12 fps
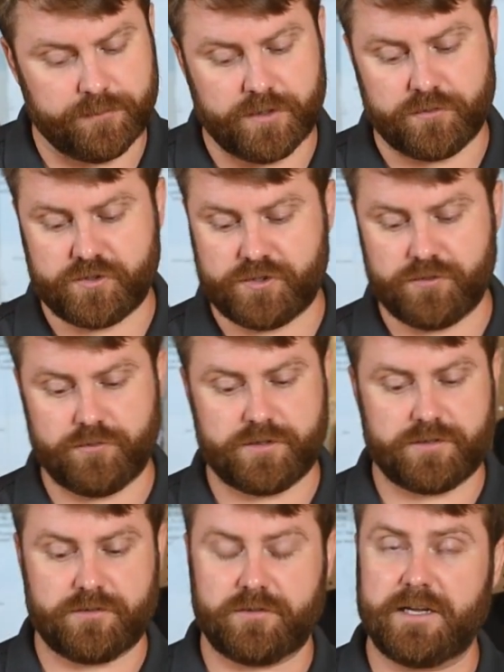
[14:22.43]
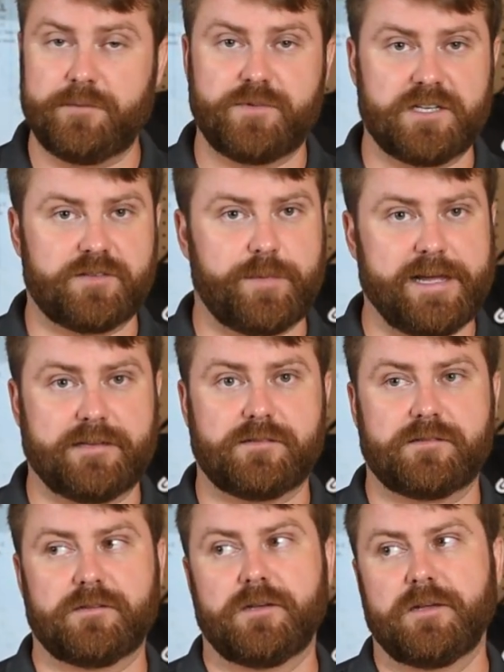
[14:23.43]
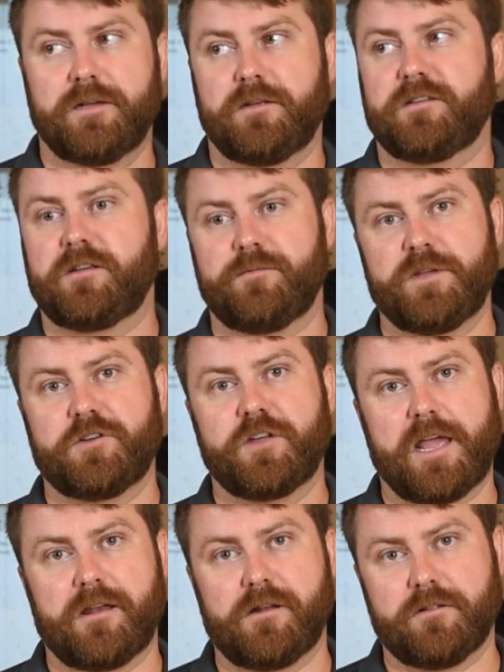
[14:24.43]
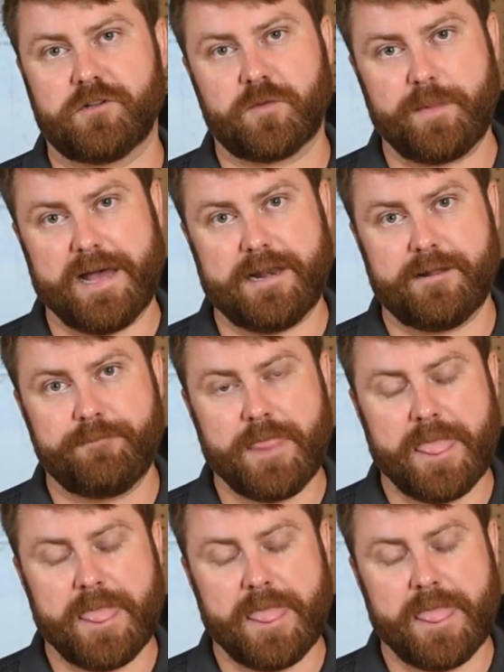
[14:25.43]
Don't shoot empty space. It's going to make your candidate look bad.